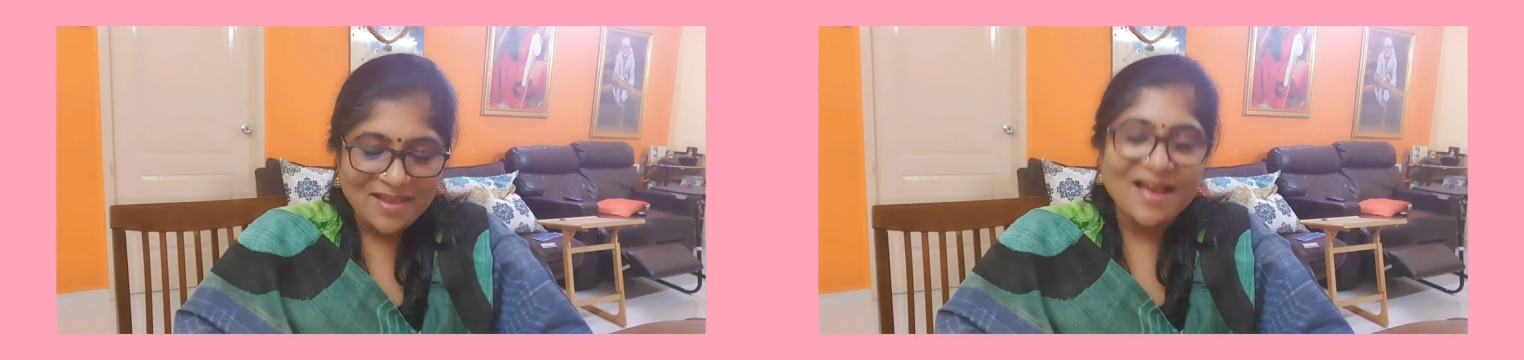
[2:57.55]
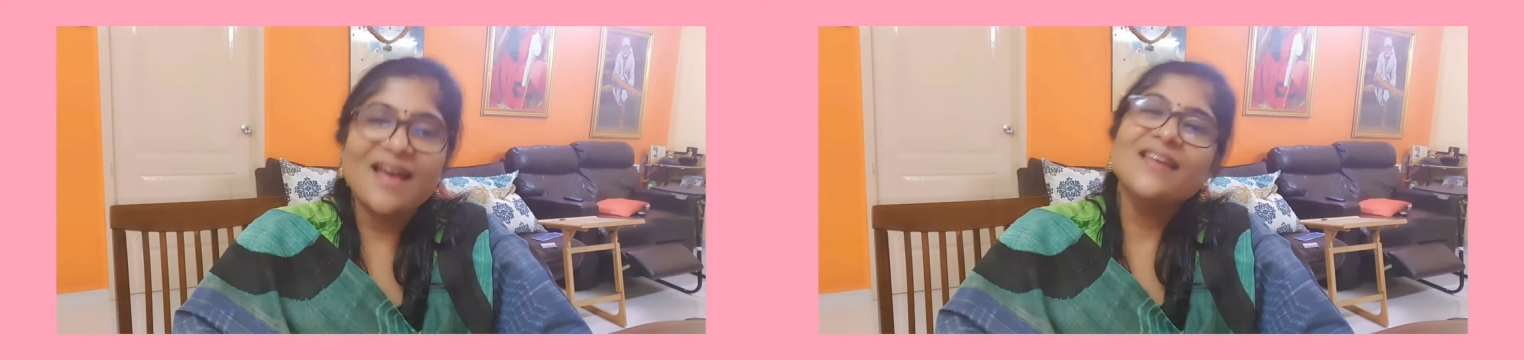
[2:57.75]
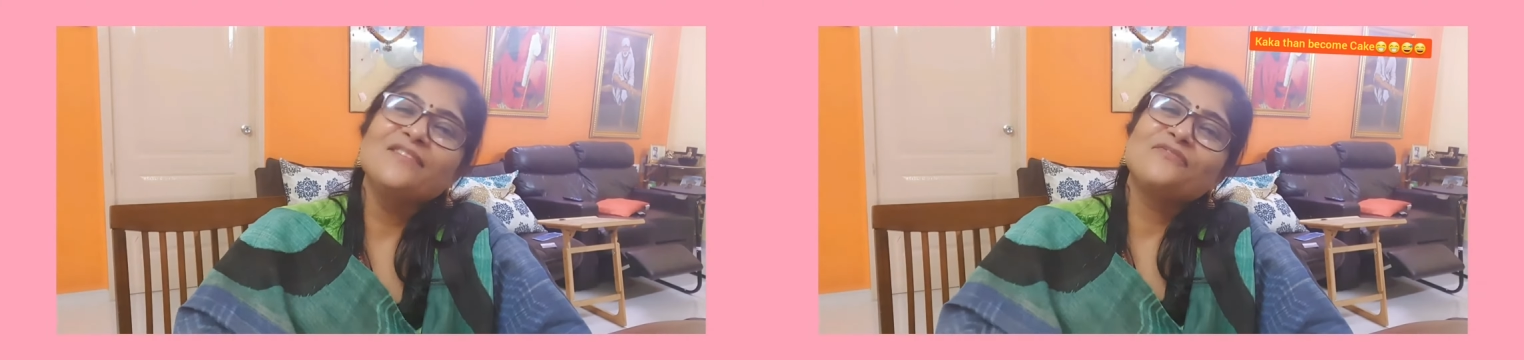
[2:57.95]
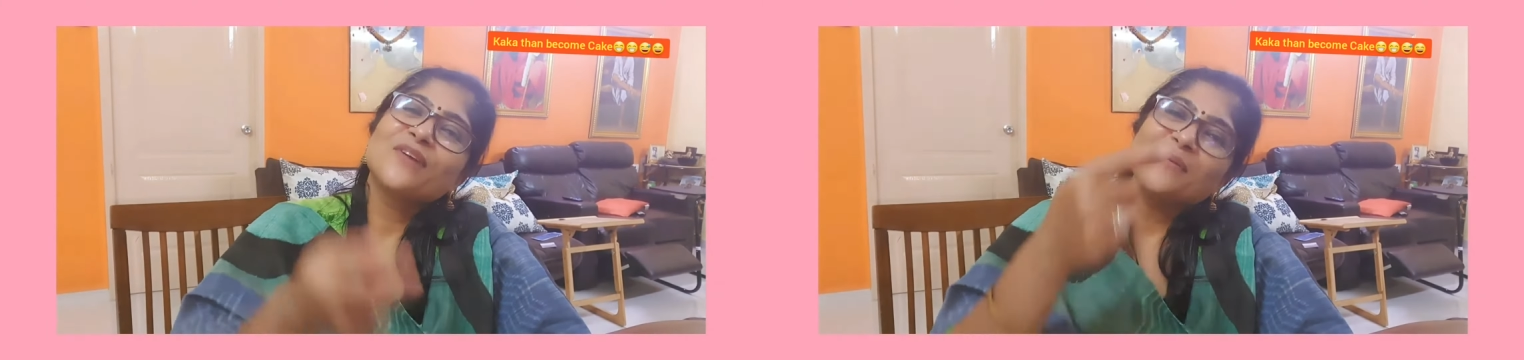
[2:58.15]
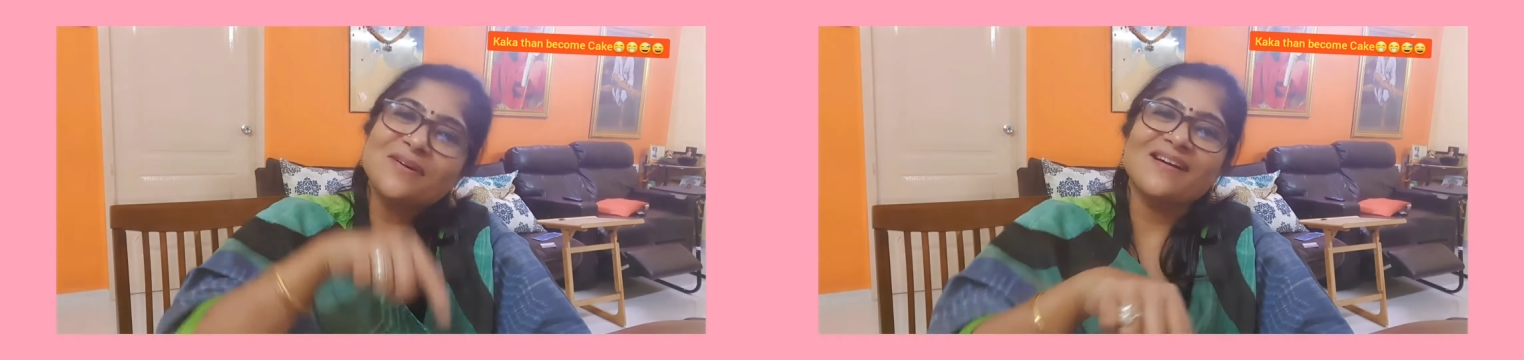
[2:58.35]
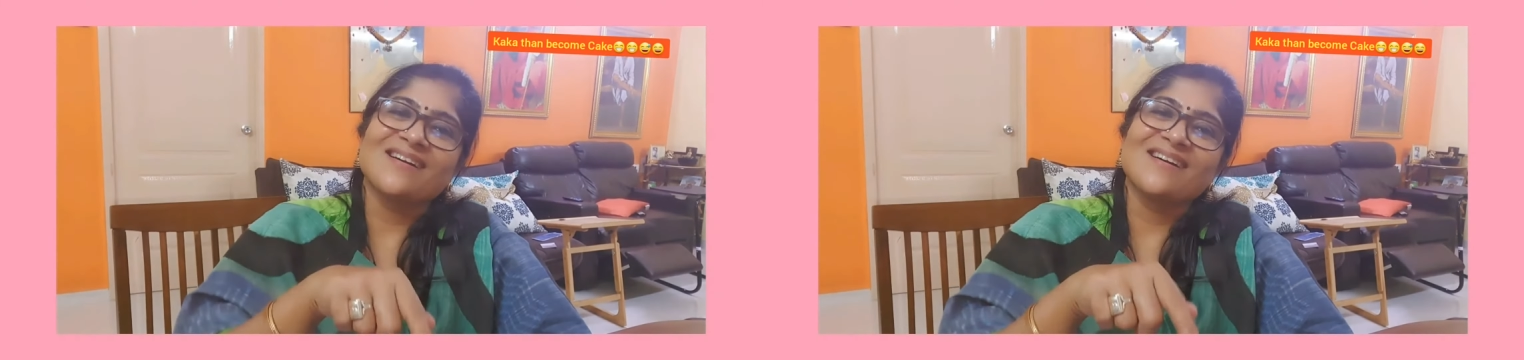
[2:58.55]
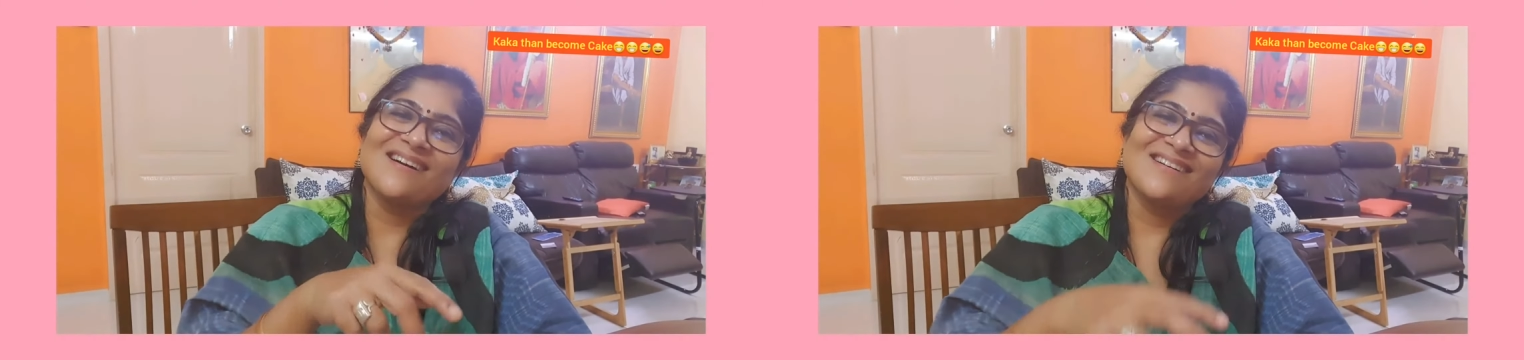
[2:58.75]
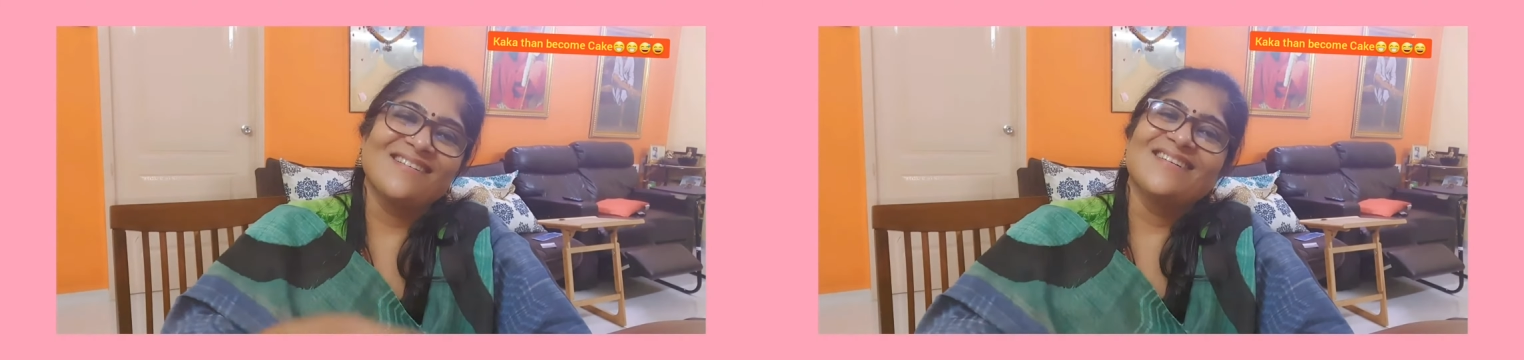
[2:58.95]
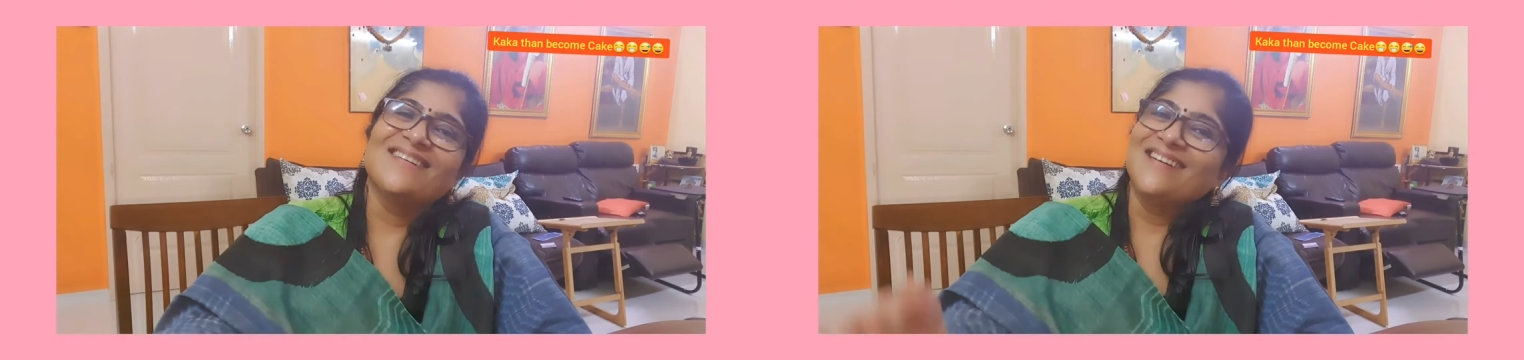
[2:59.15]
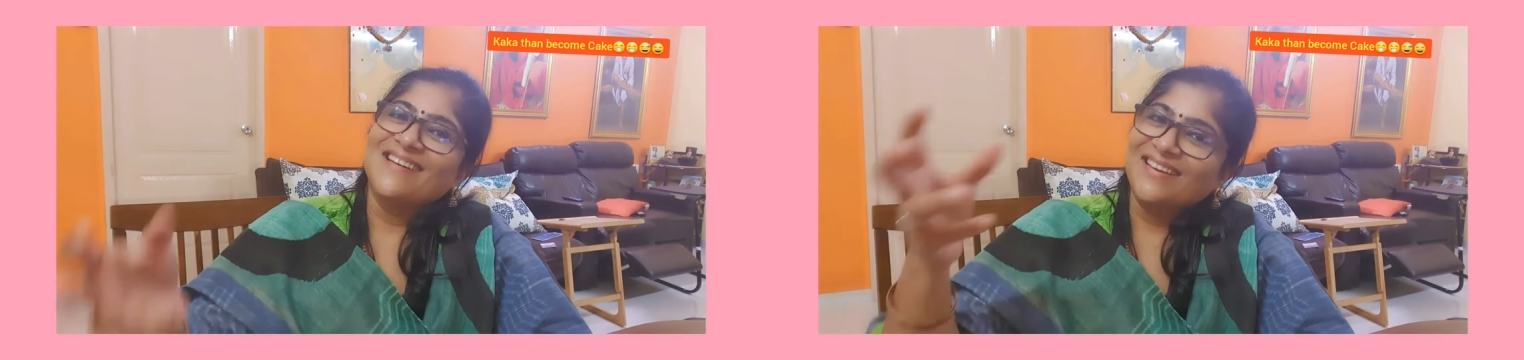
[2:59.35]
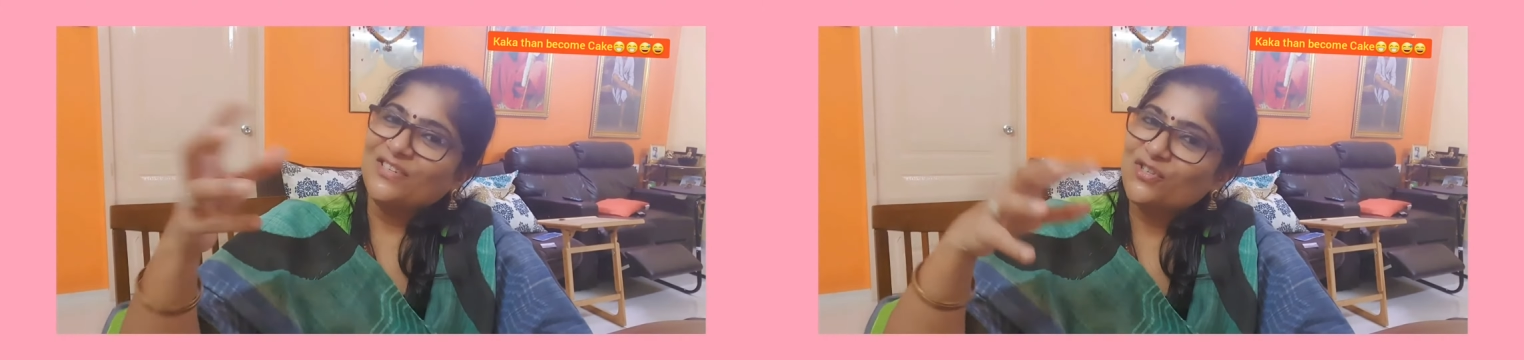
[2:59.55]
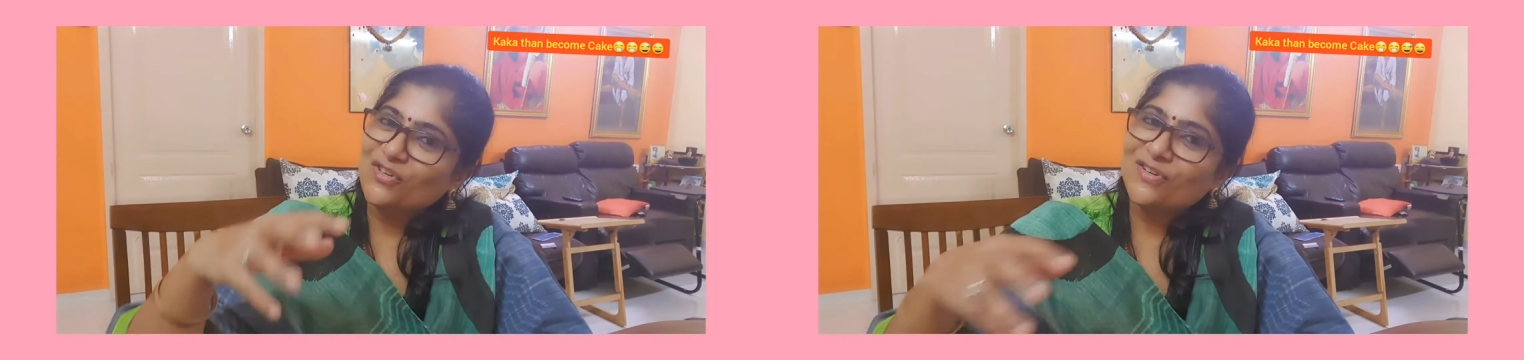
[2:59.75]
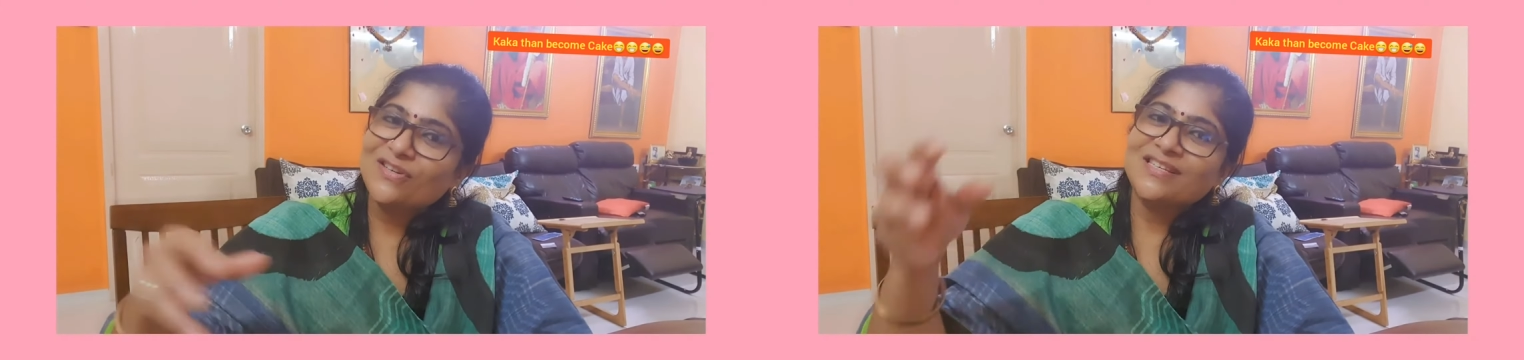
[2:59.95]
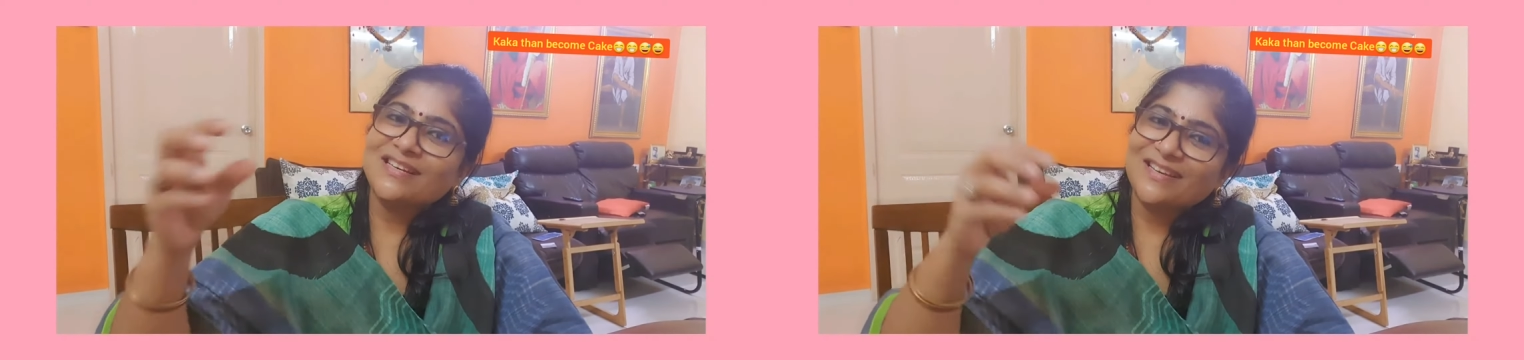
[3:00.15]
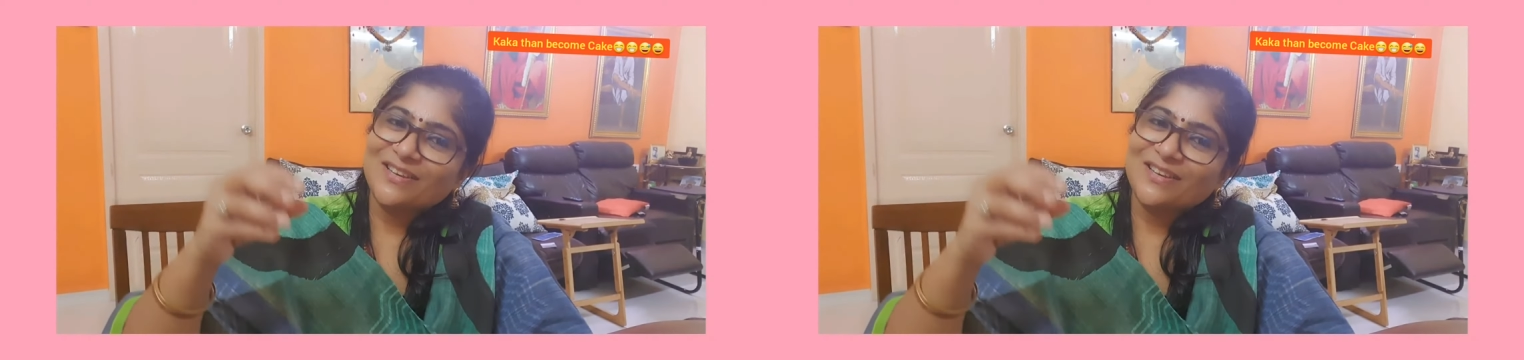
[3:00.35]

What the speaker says: And from Kakka, it just